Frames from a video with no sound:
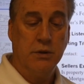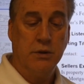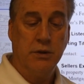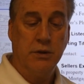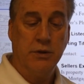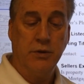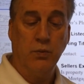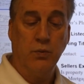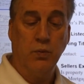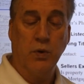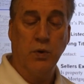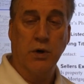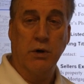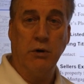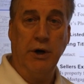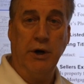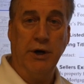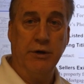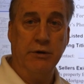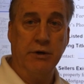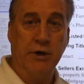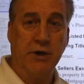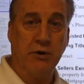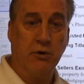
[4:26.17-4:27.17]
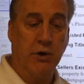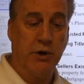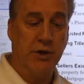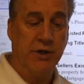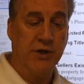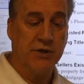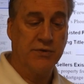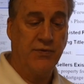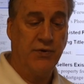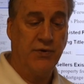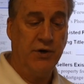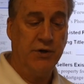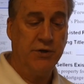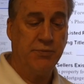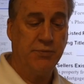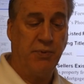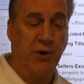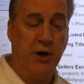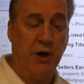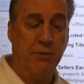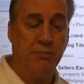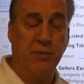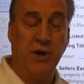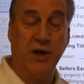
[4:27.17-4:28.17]
we're going to ignore this first
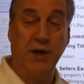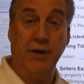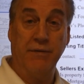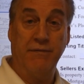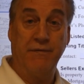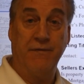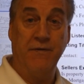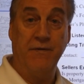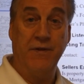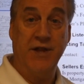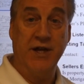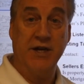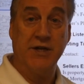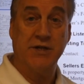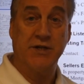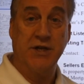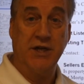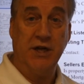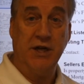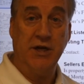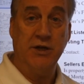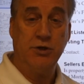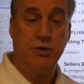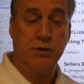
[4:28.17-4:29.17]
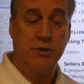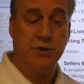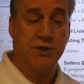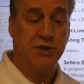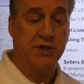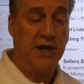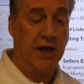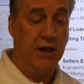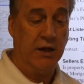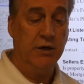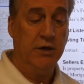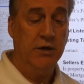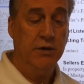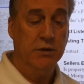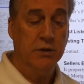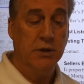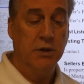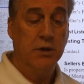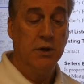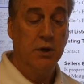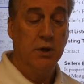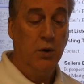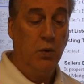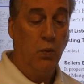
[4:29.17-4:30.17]
part, but if this is your seller,
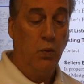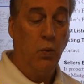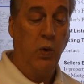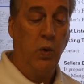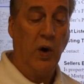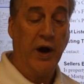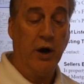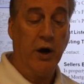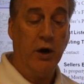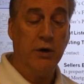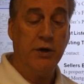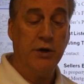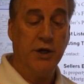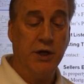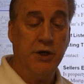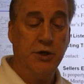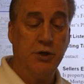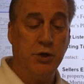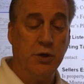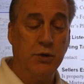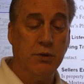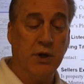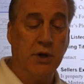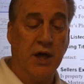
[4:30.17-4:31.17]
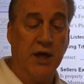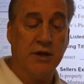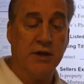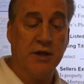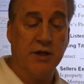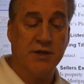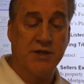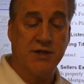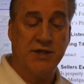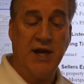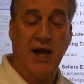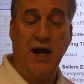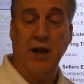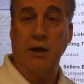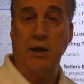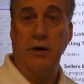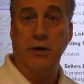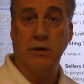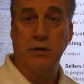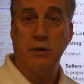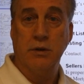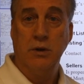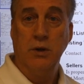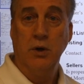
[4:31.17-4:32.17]
where did you get the seller?
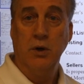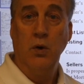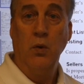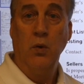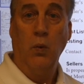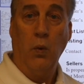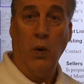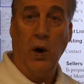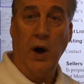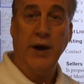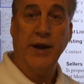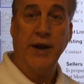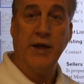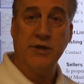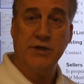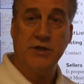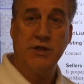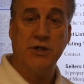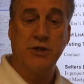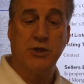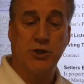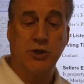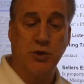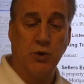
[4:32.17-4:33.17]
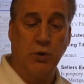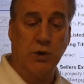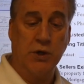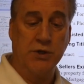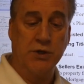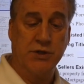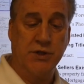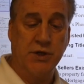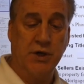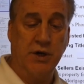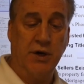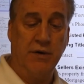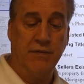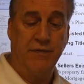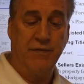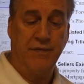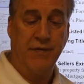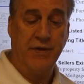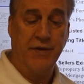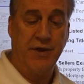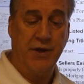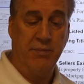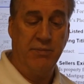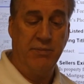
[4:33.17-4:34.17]
What is the source
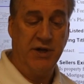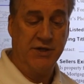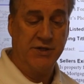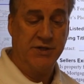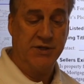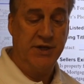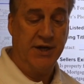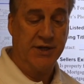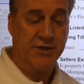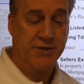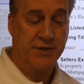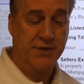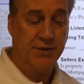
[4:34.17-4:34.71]
of the business?